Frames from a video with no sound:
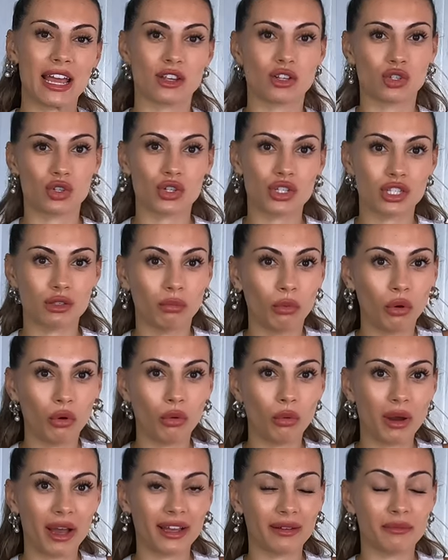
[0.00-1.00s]
extra
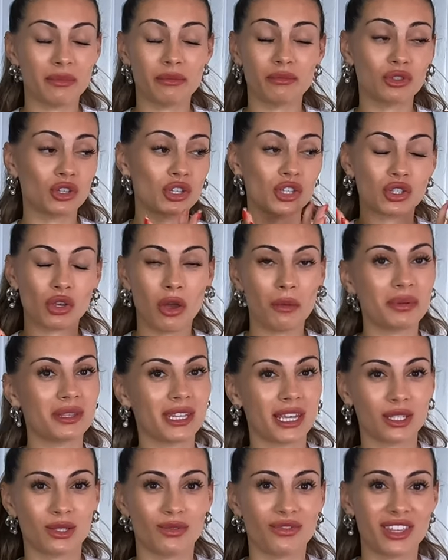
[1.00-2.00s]
small. I'm just so
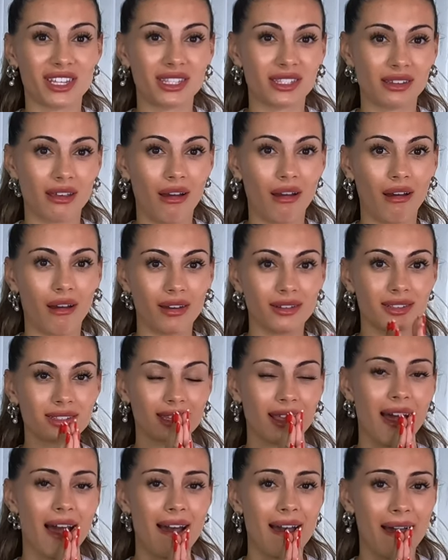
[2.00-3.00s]
obsessed with this skirt.
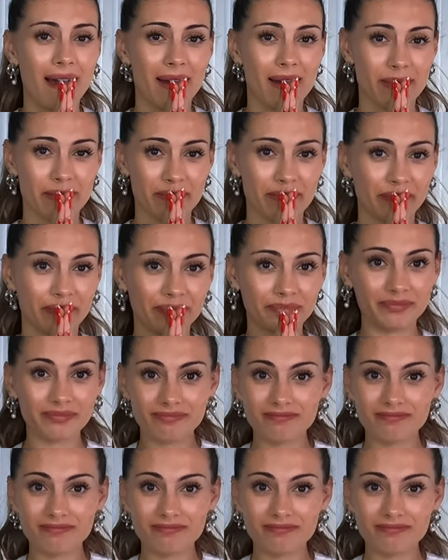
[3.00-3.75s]
I'm